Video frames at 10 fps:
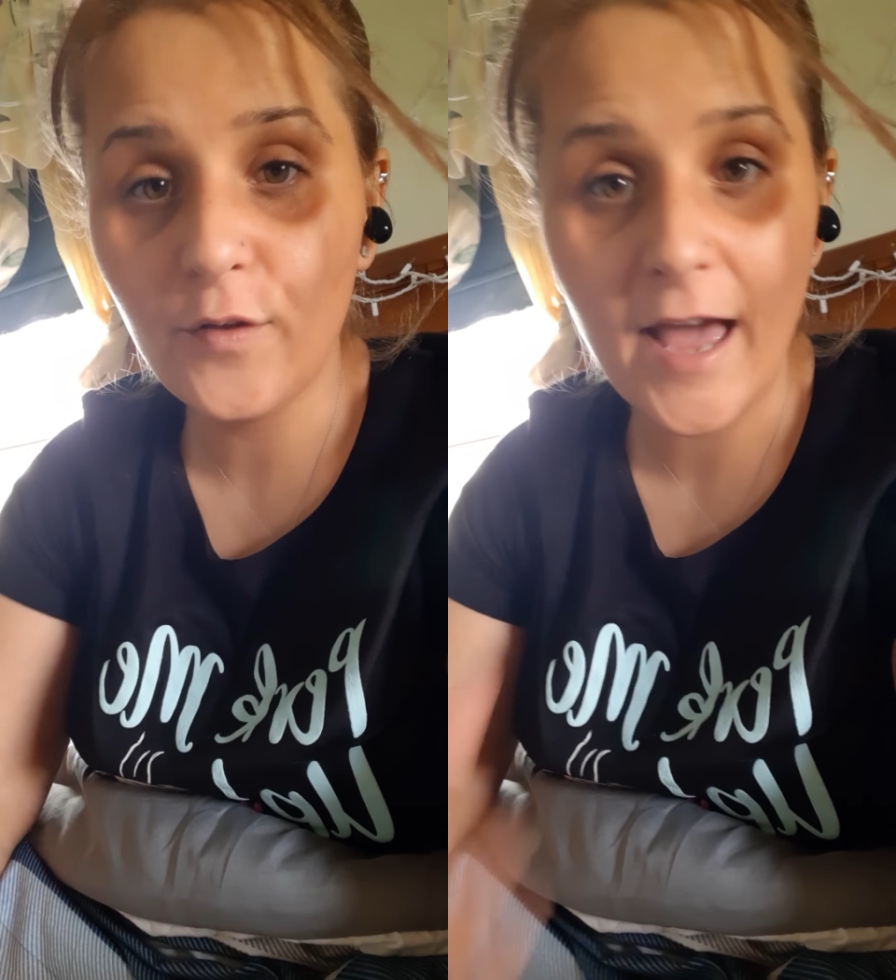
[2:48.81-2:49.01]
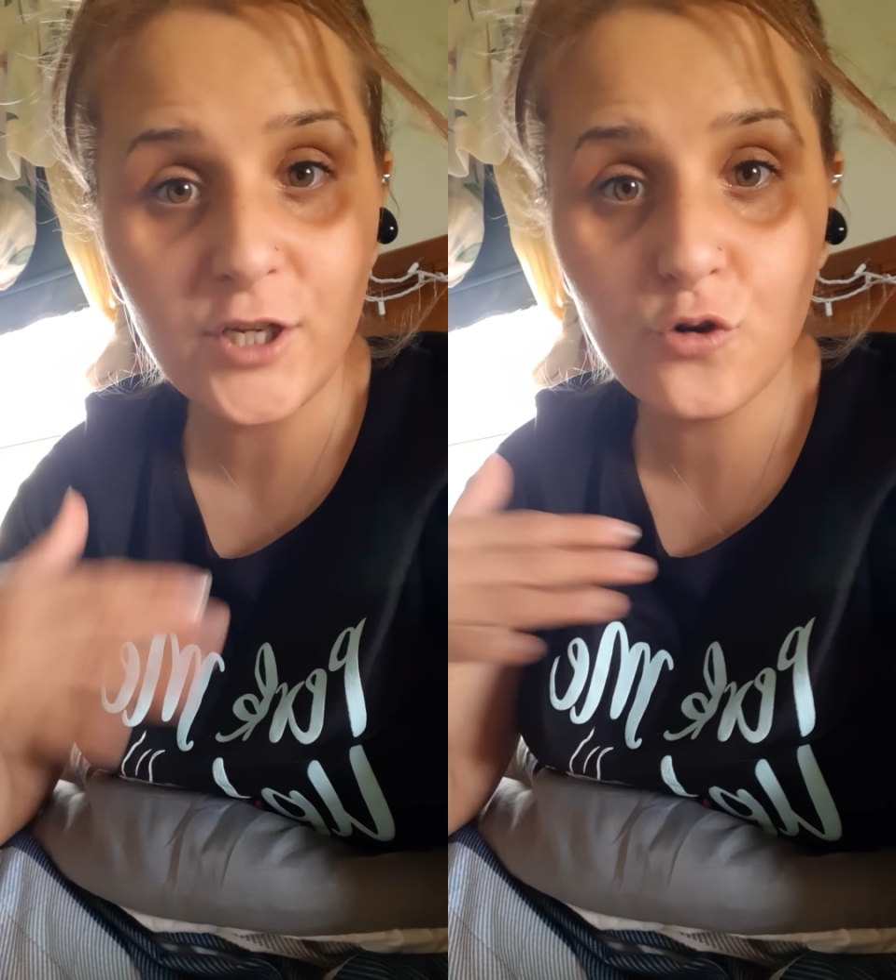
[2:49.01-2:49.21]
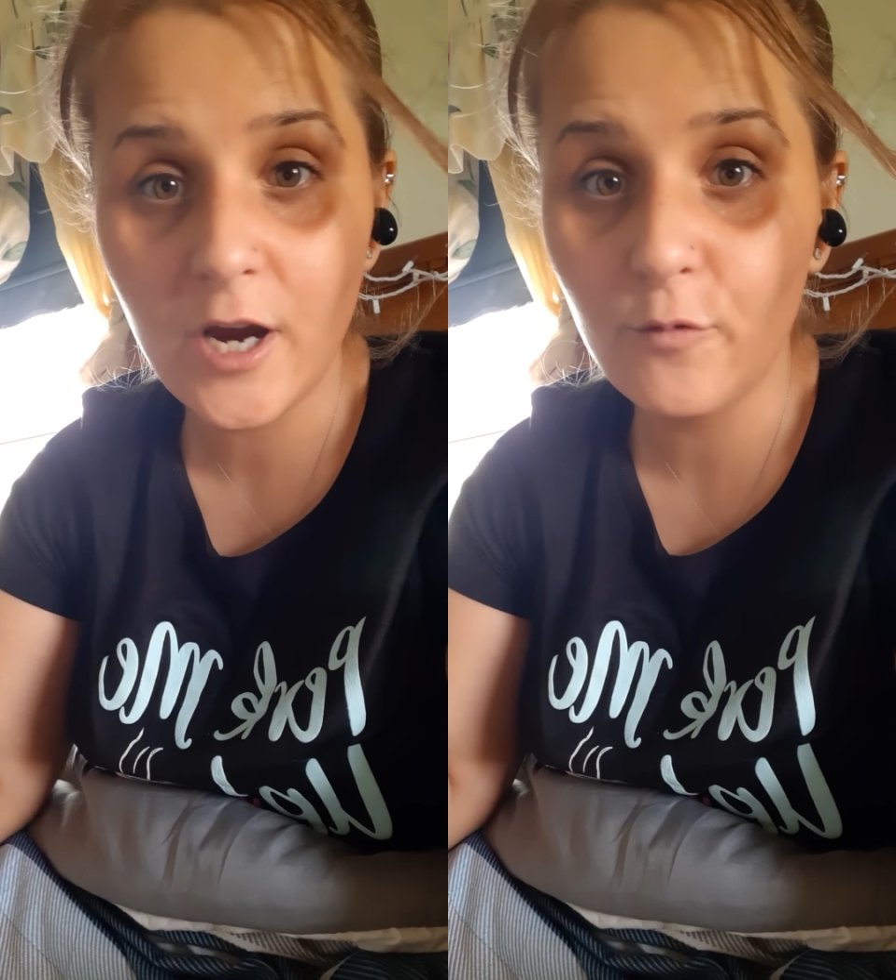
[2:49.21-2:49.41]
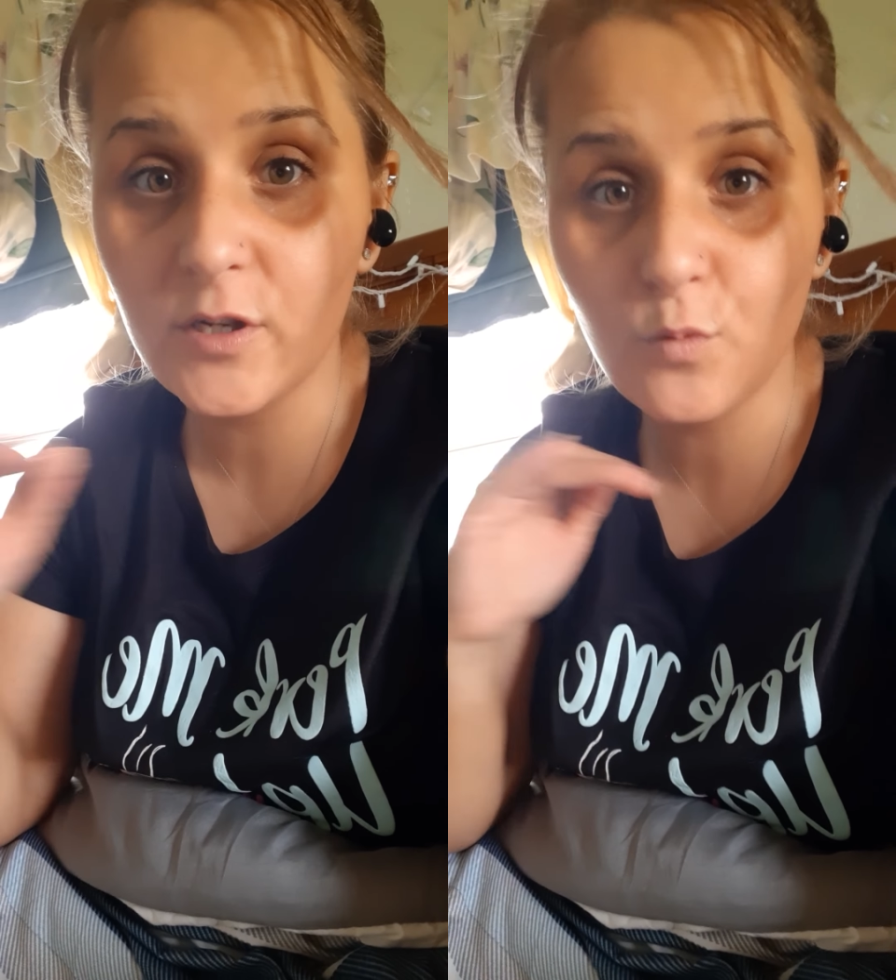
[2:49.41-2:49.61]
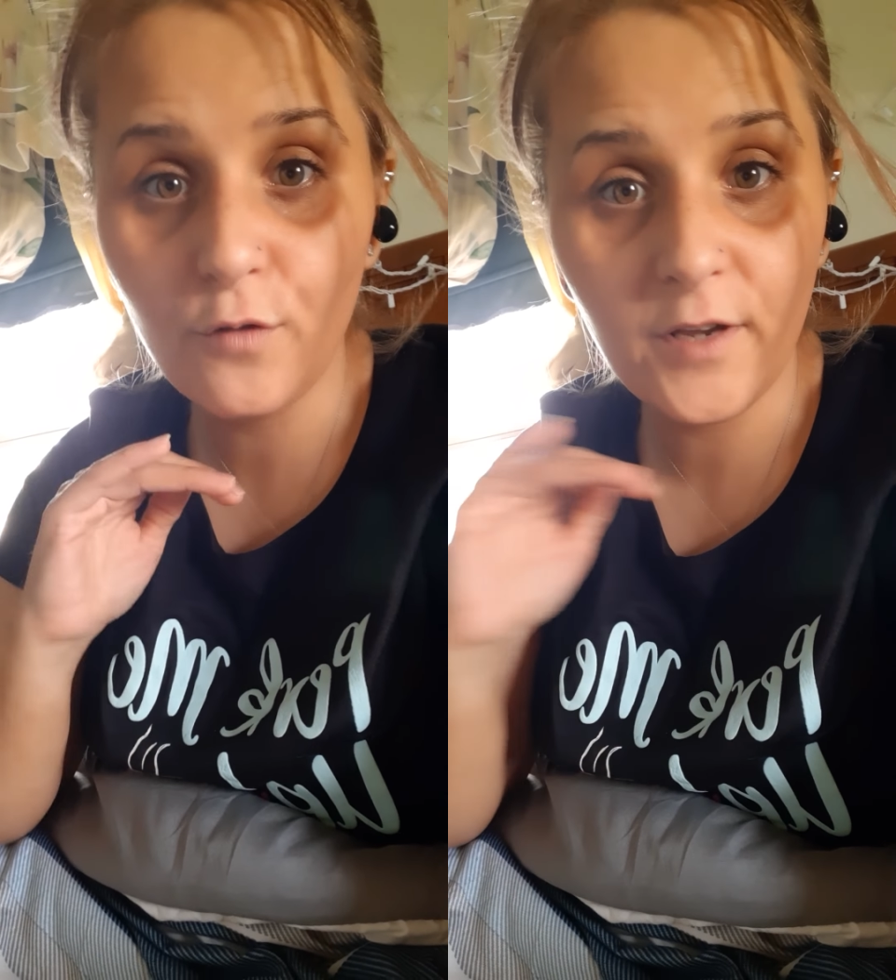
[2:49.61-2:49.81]
That train
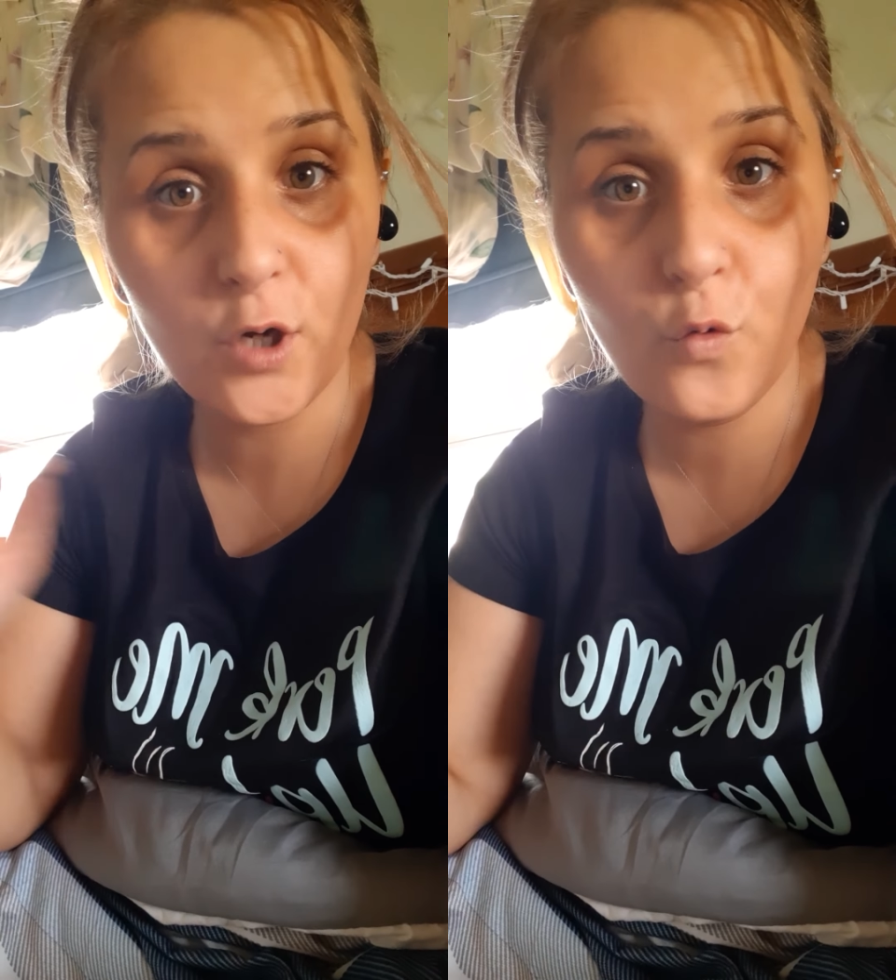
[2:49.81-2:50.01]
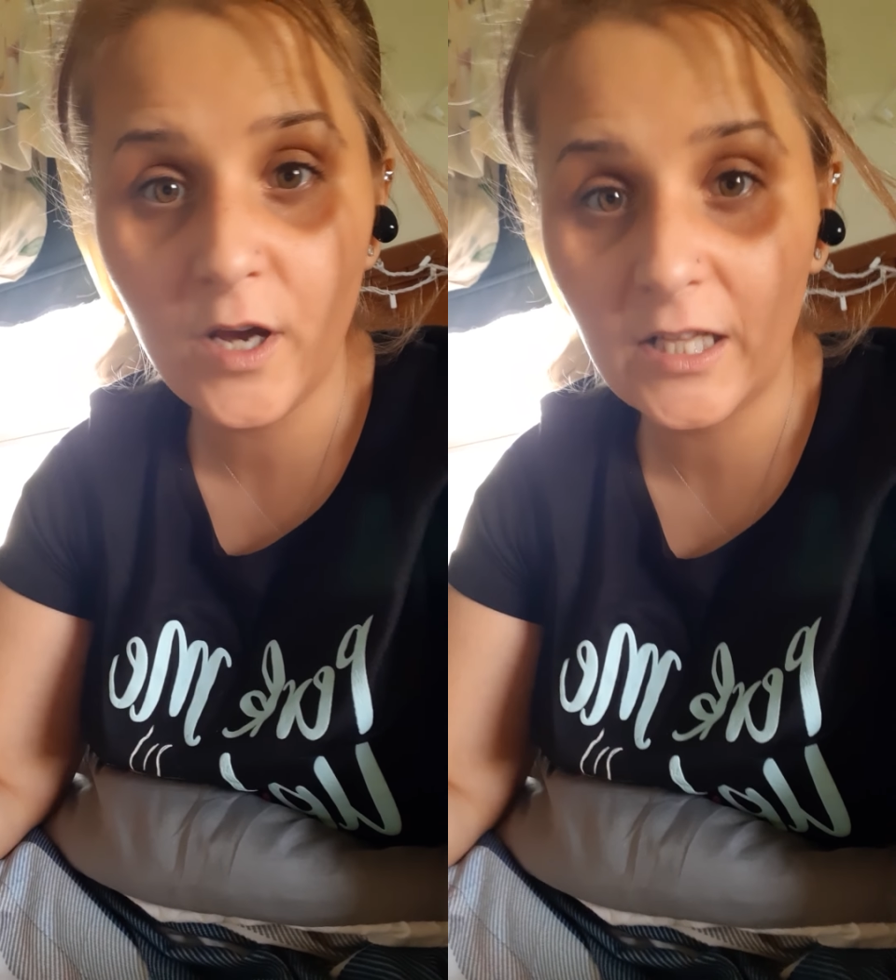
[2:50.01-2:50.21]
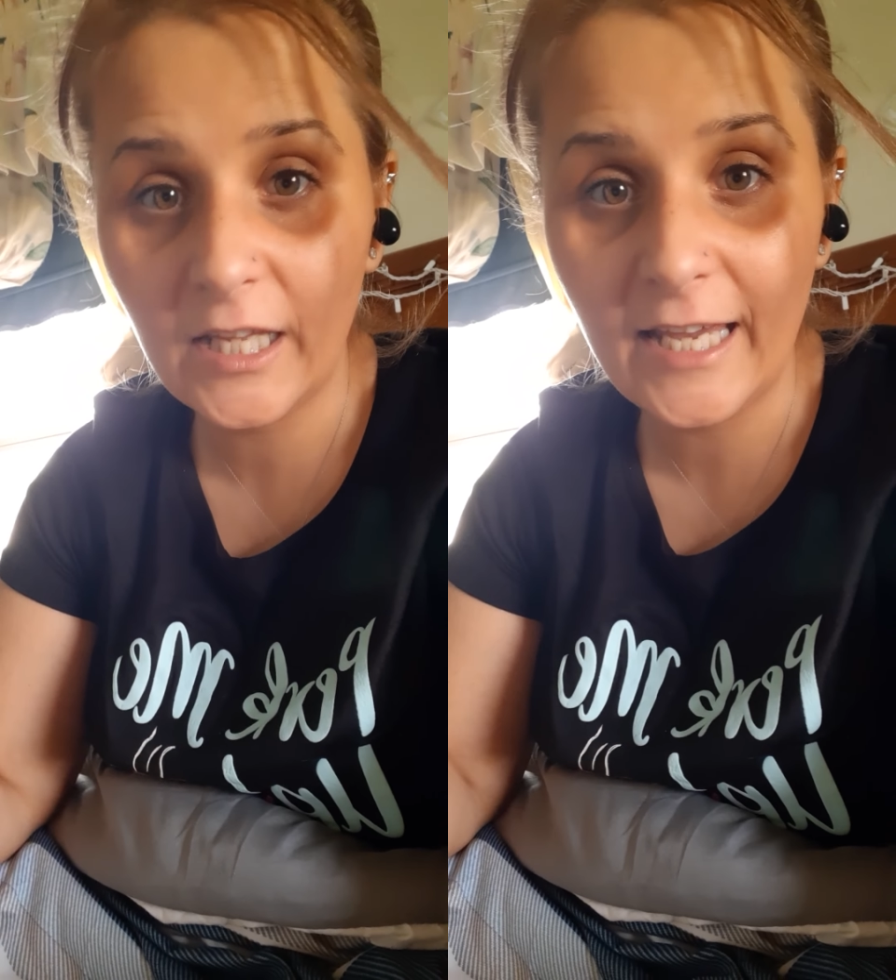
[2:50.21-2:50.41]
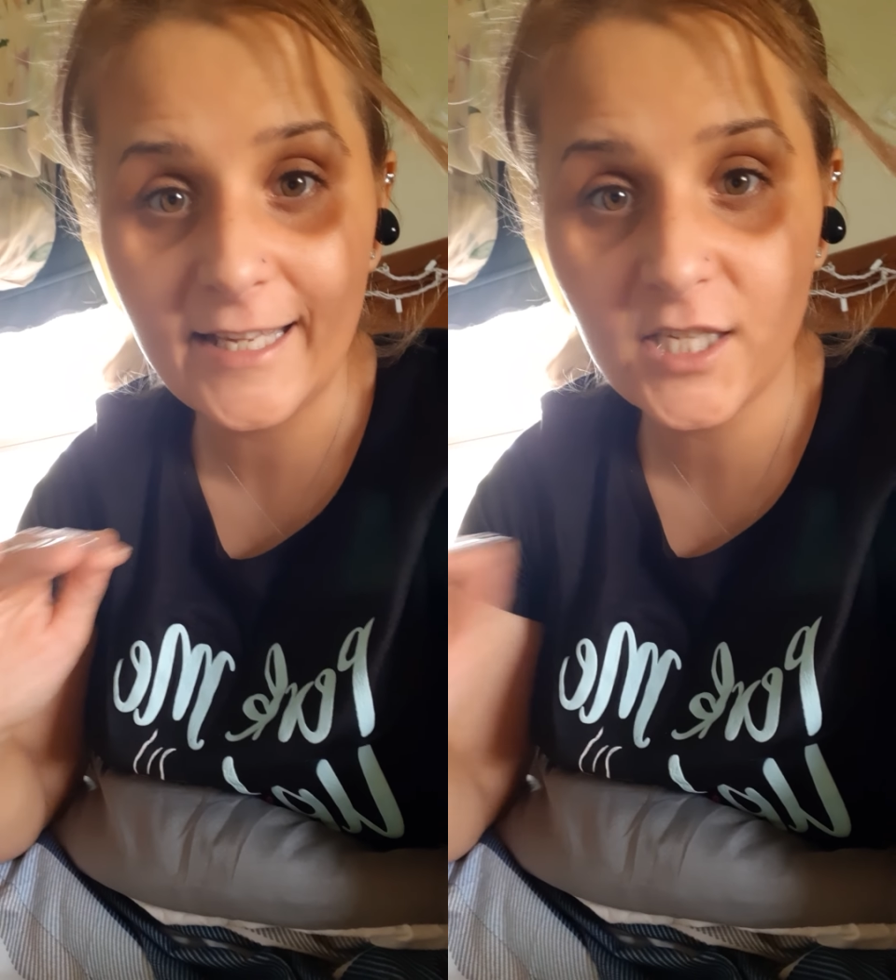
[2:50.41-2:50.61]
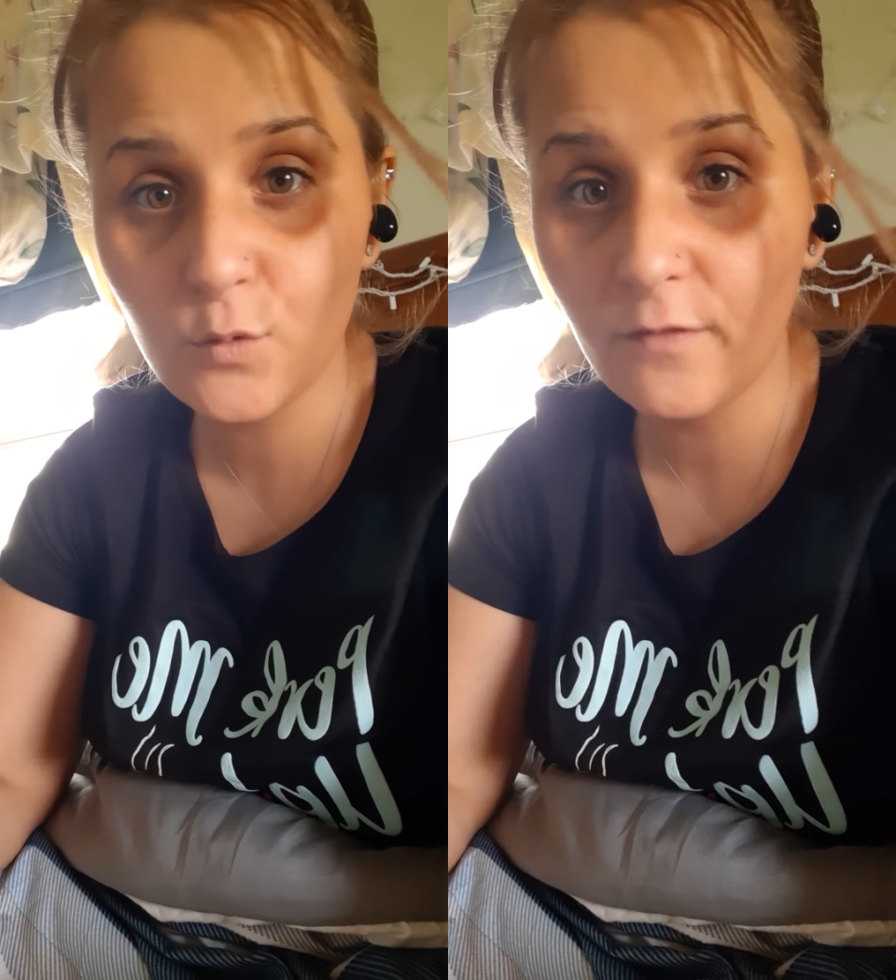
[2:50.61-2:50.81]
was moving quickly
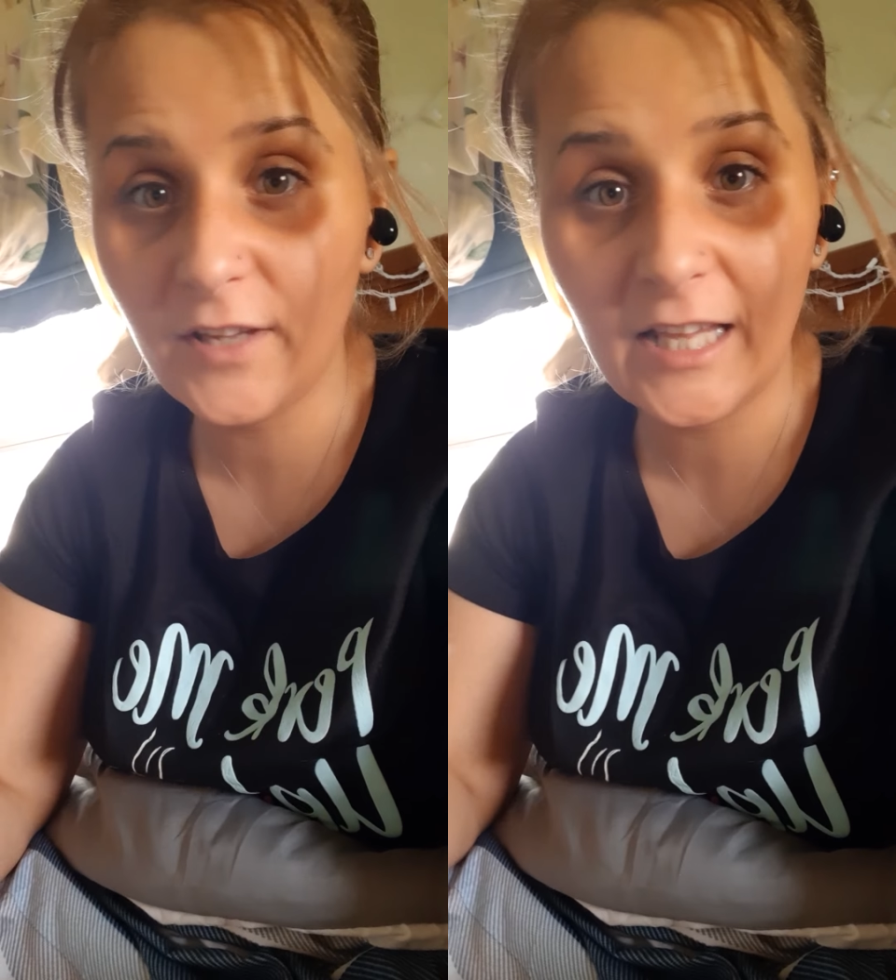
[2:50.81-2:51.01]
and swiftly,